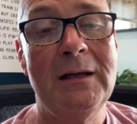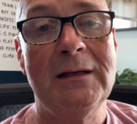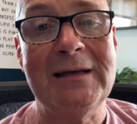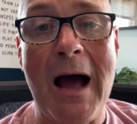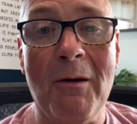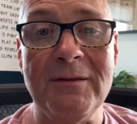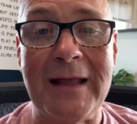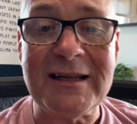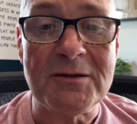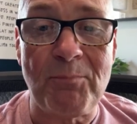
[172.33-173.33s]
Now,
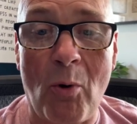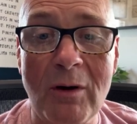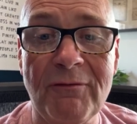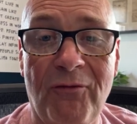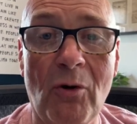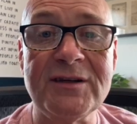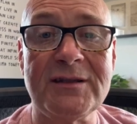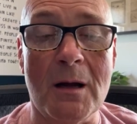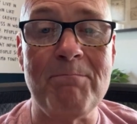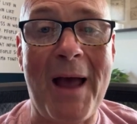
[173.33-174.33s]
that's important for us
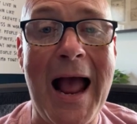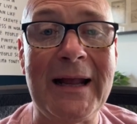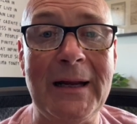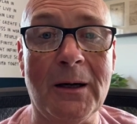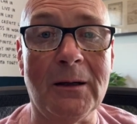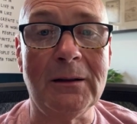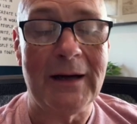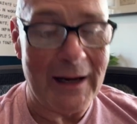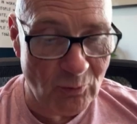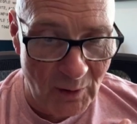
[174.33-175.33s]
to unpack here
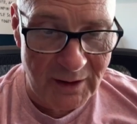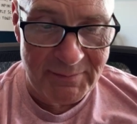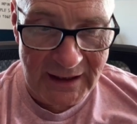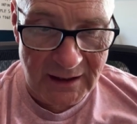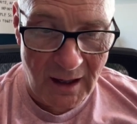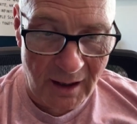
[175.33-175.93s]
and really begin to